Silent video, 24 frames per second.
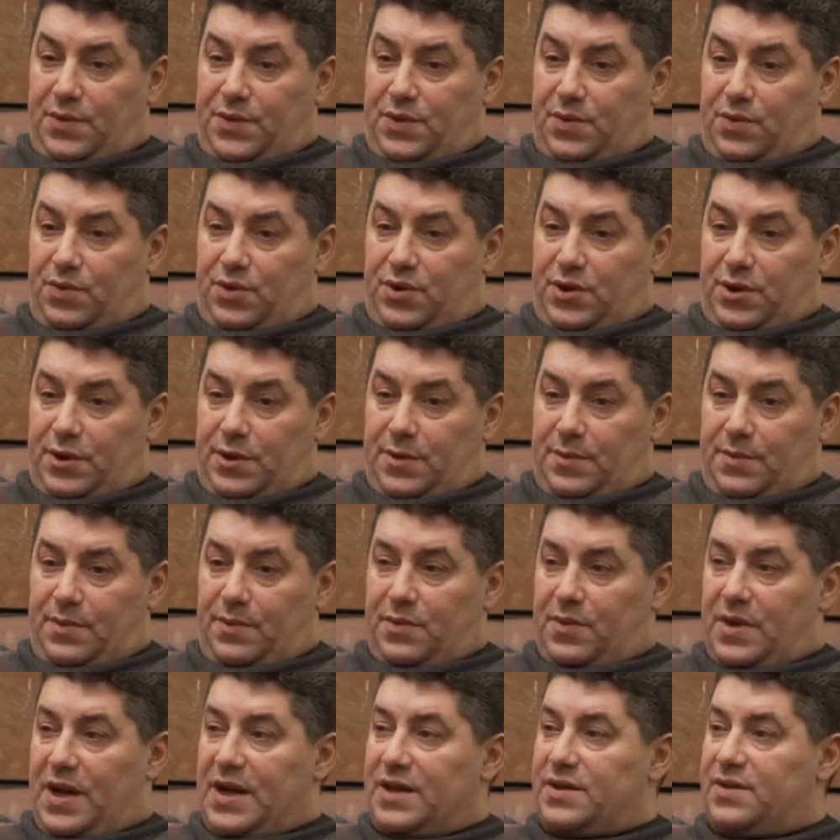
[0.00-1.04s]
But when you're not
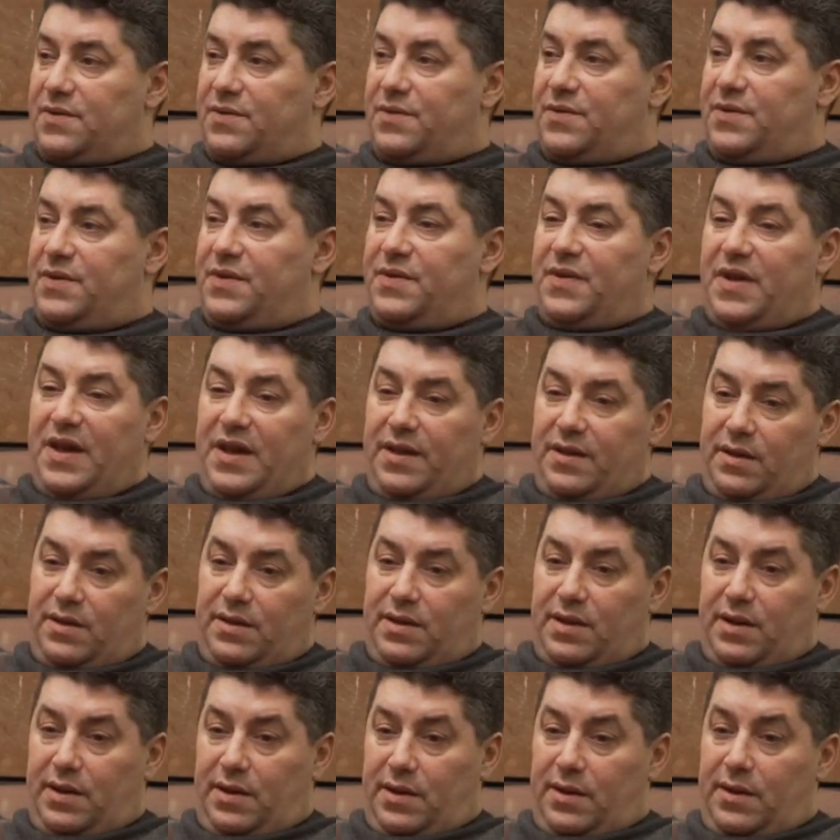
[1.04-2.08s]
professional and when
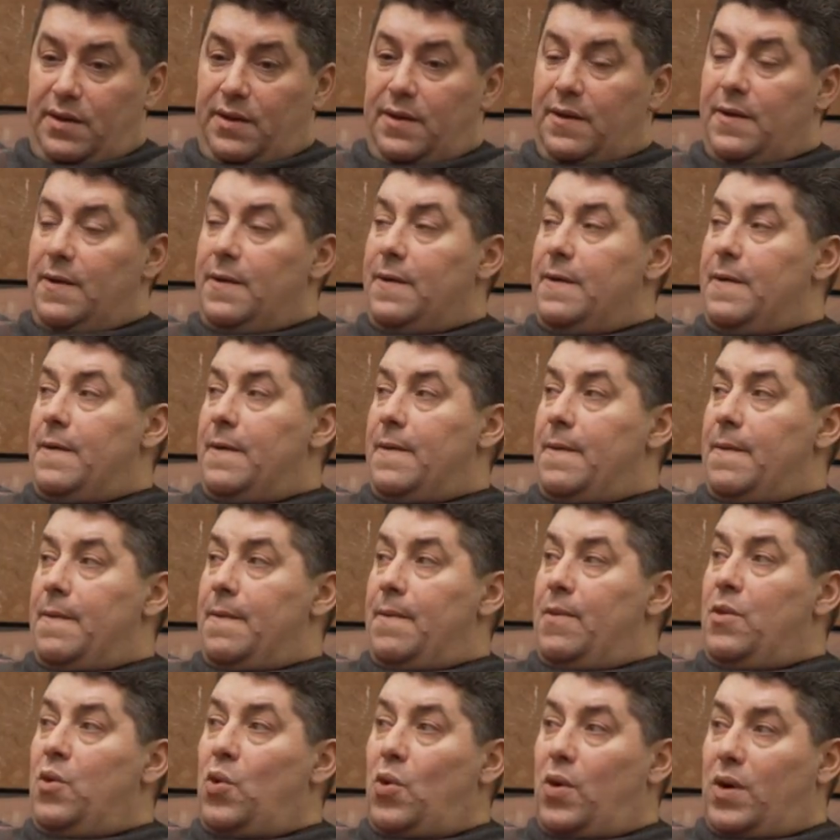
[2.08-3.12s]
you really require those
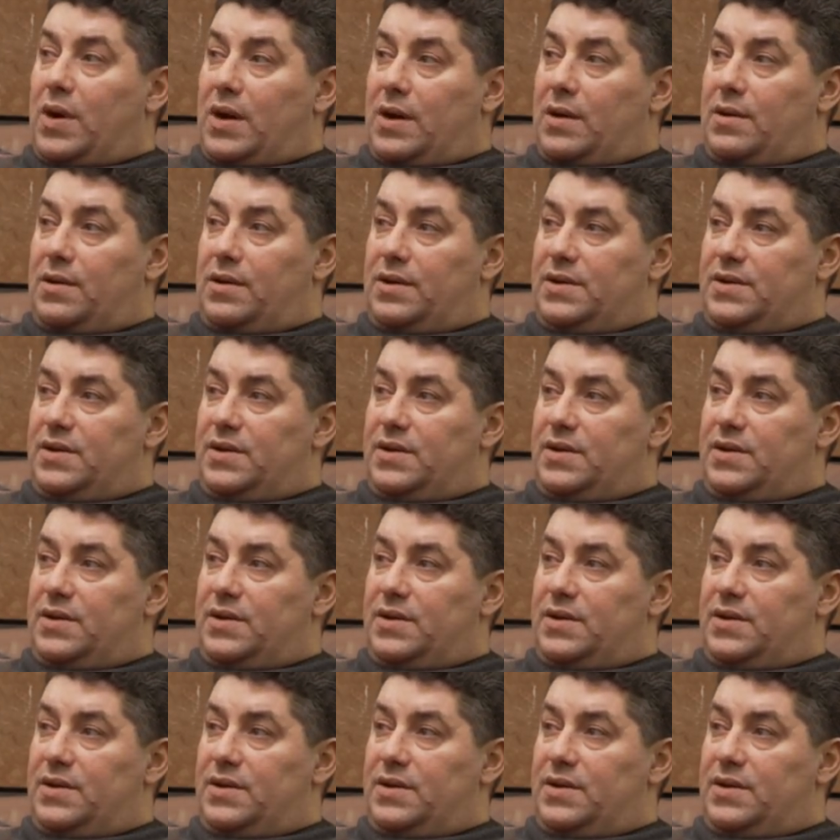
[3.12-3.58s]
skills,